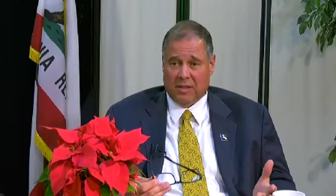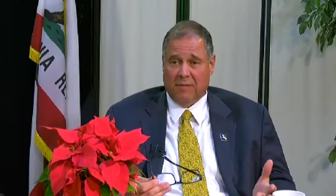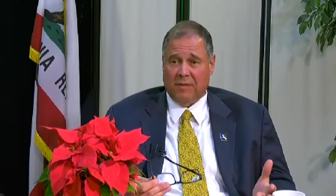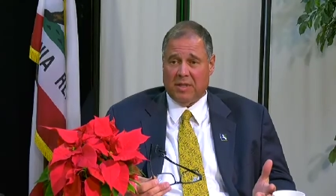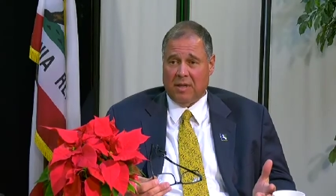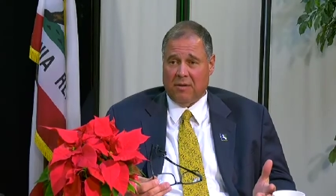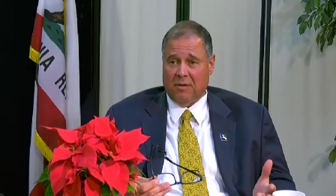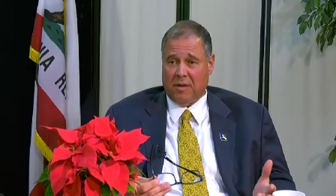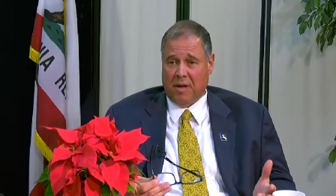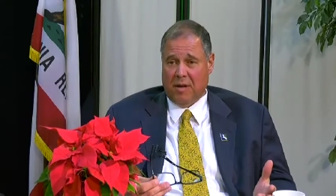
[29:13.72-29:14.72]
Civic
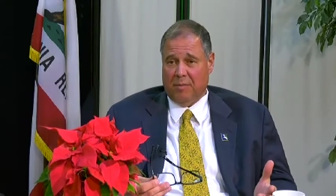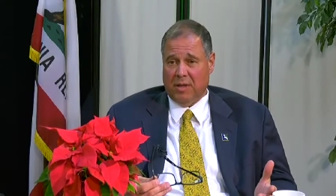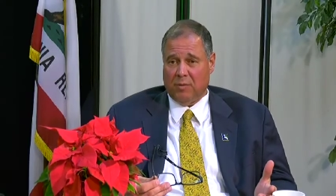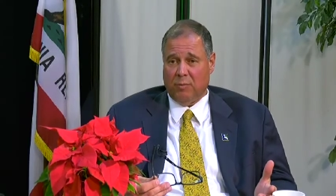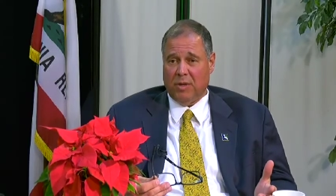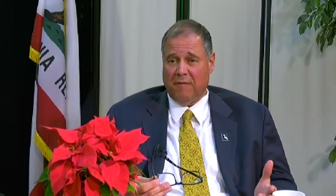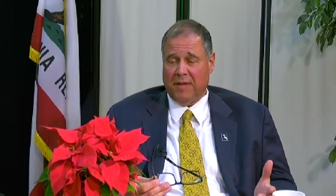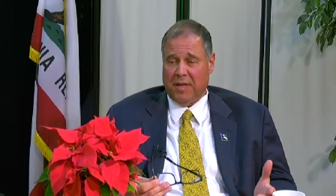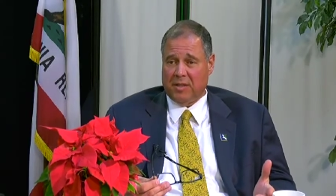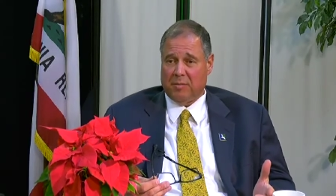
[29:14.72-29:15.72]
Center complex, one of the
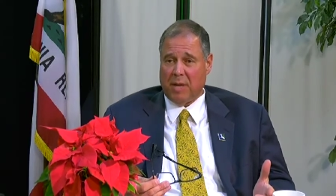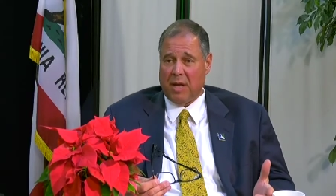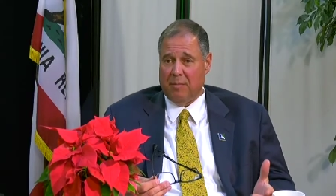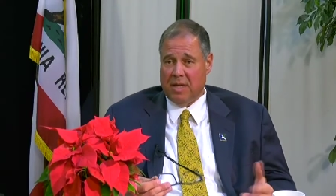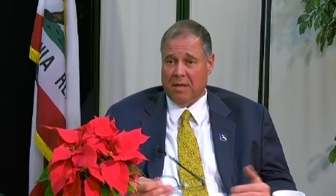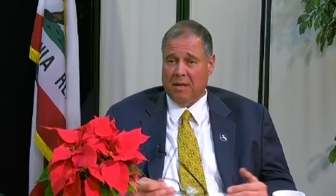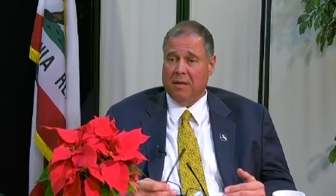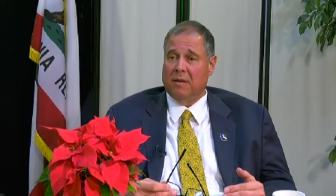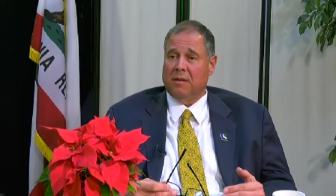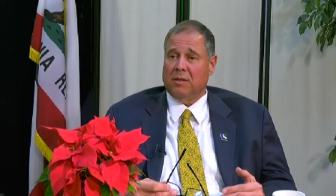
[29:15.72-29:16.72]
phases might be
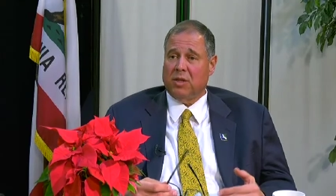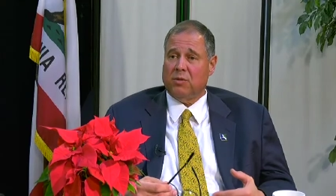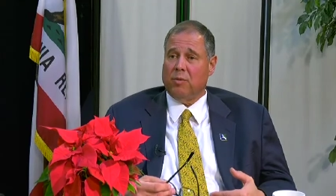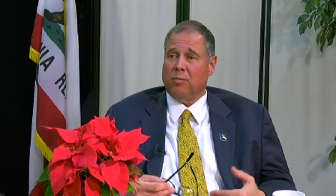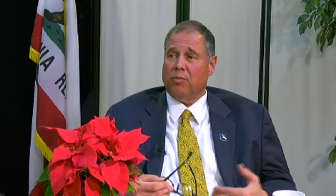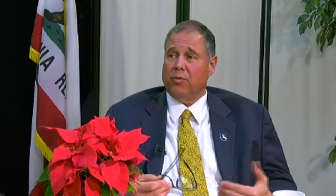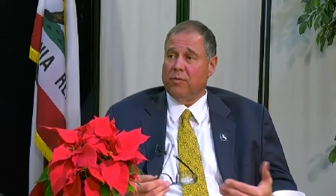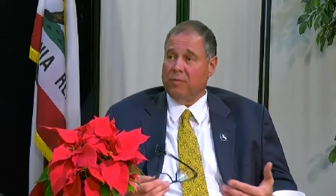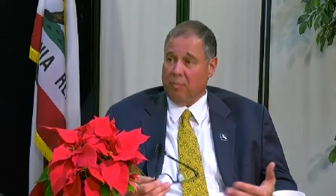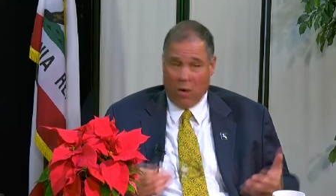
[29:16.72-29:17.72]
just to
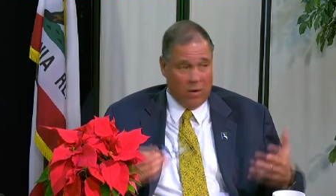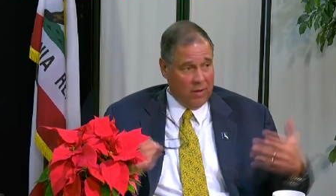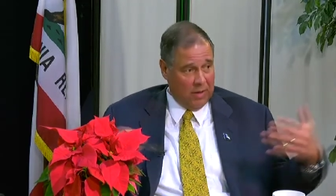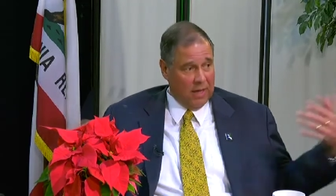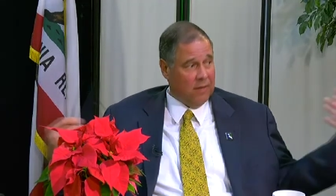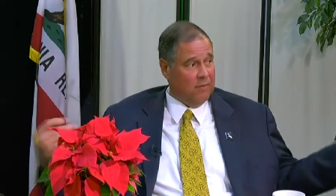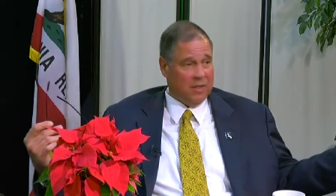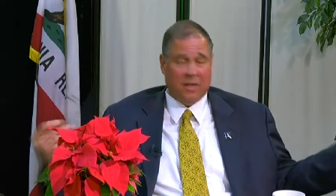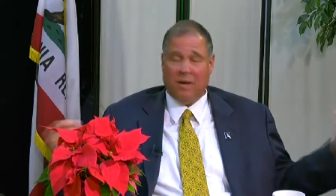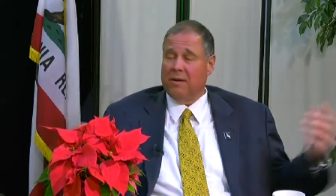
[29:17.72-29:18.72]
improve the parkland of
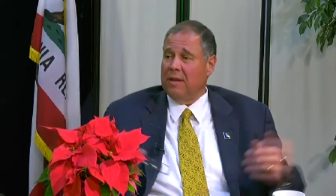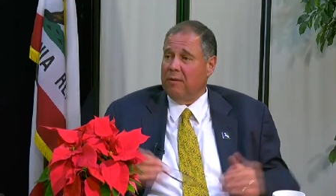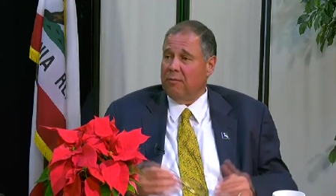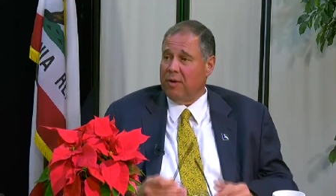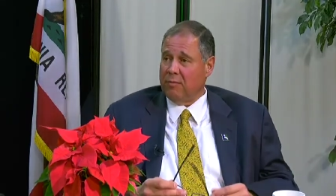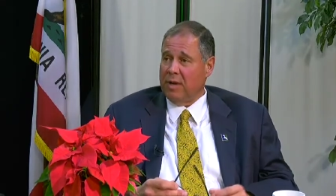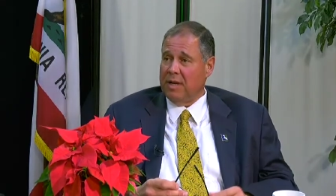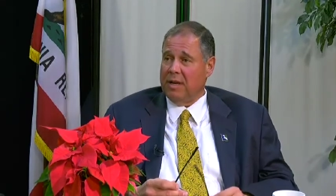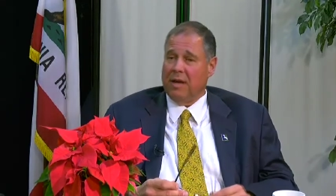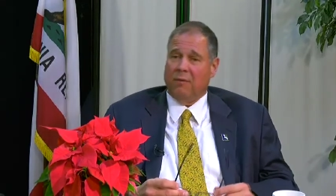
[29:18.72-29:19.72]
this area that we're in
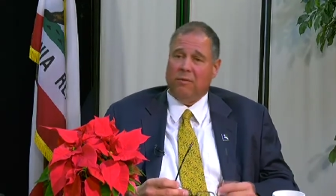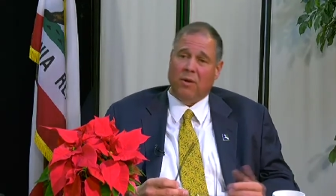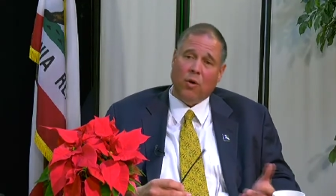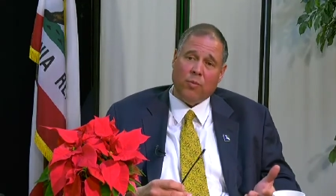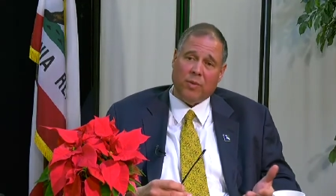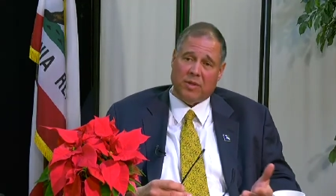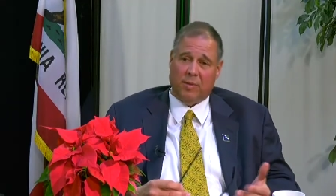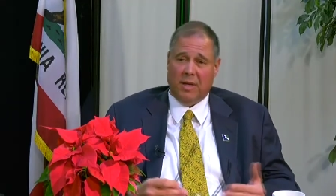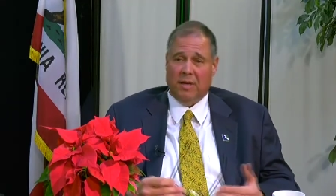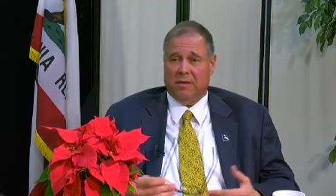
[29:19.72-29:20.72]
right now and the open
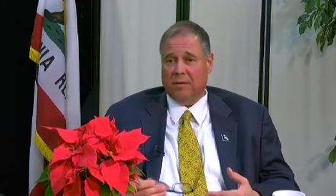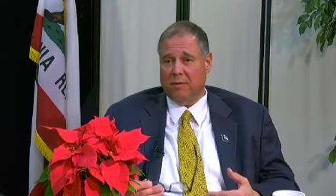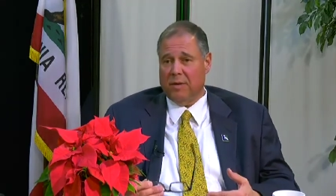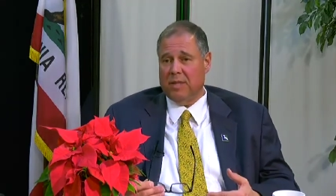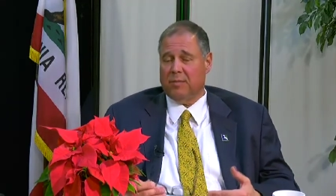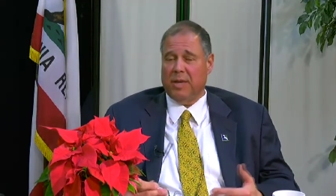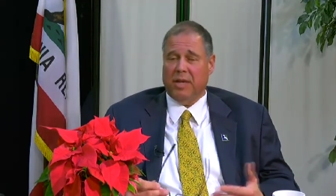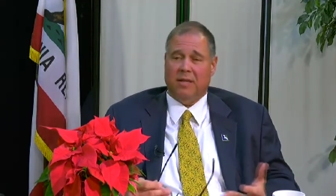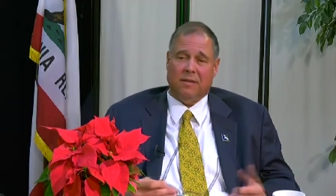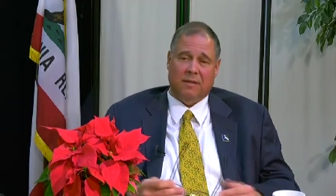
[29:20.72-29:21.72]
space and the green
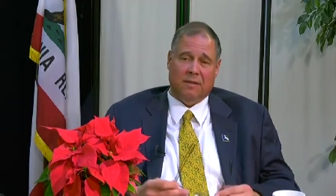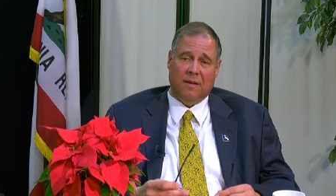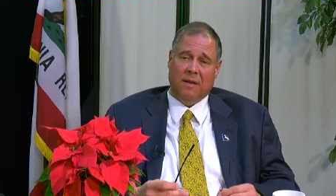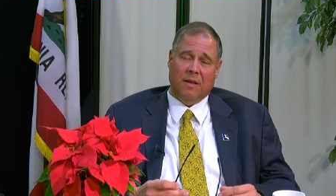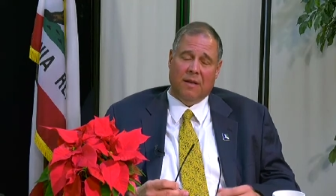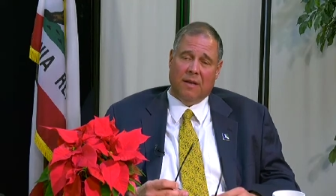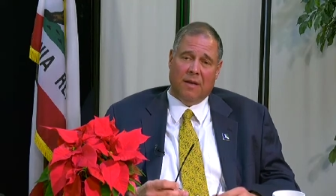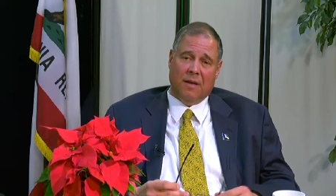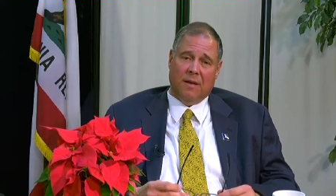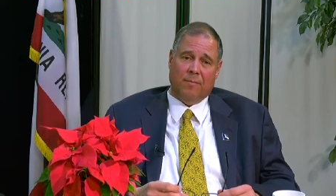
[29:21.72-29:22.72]
space. And
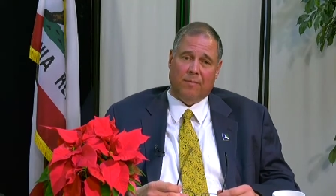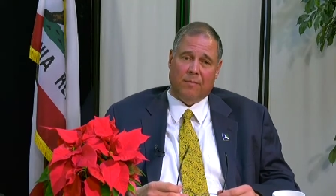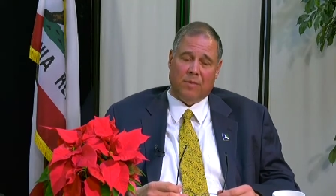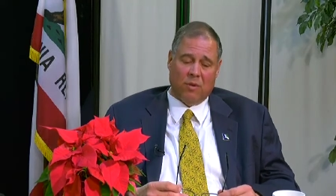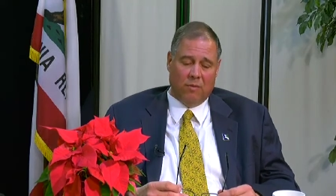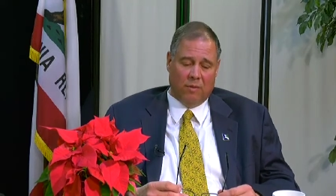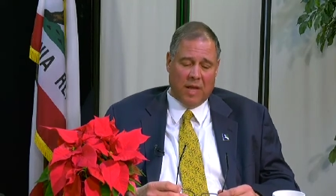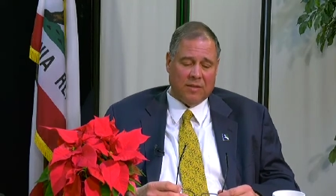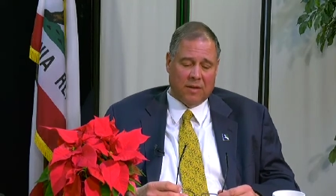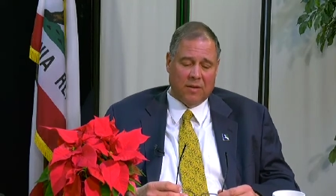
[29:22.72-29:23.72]
um, so
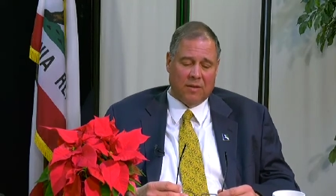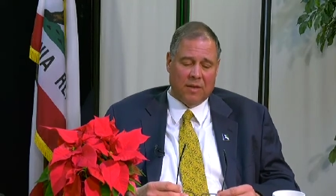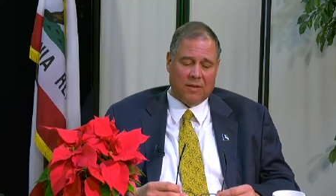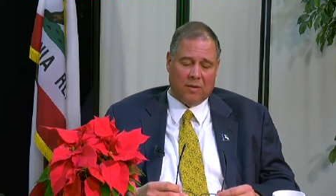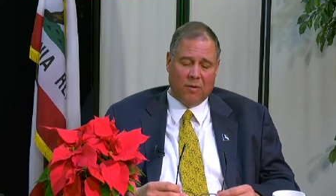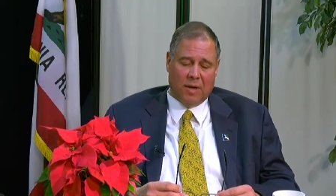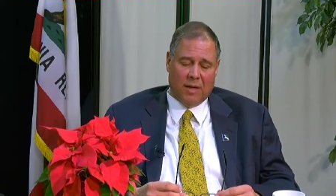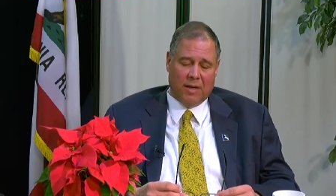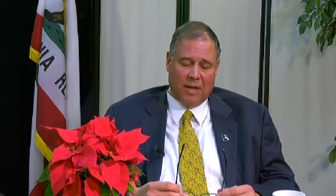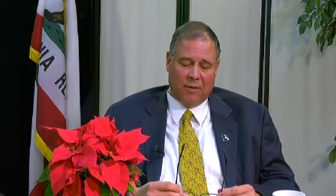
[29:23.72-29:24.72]
lots of good things going
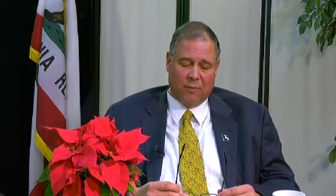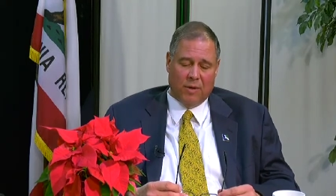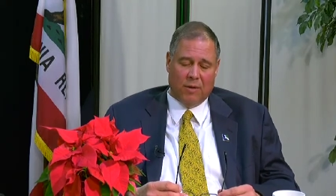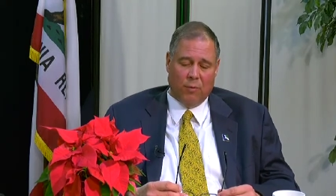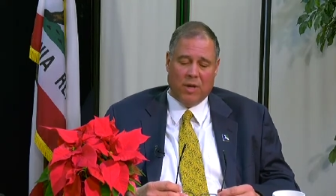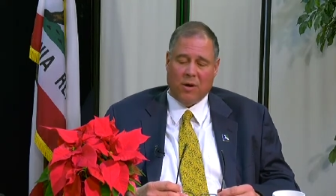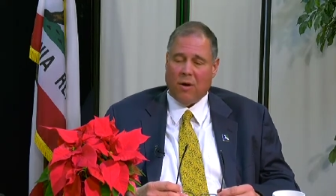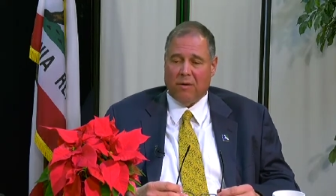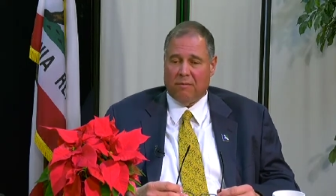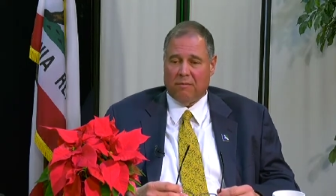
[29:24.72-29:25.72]
on in that arena. We
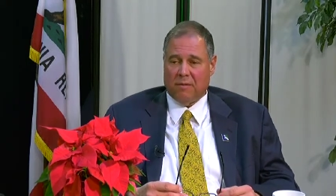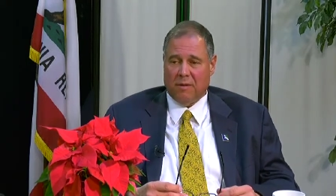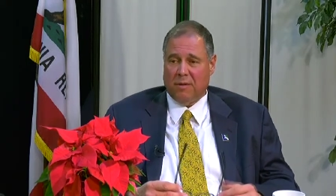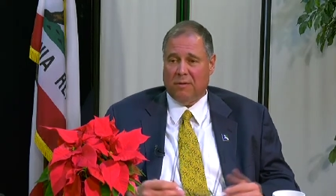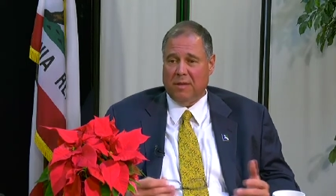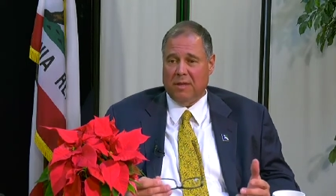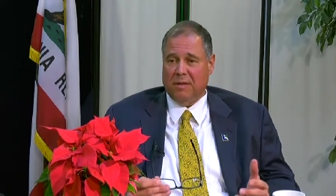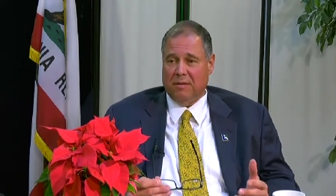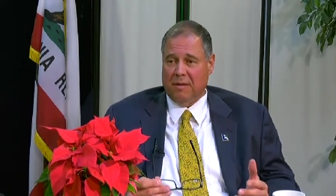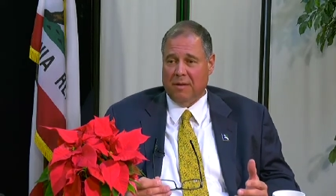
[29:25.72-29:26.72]
are clearly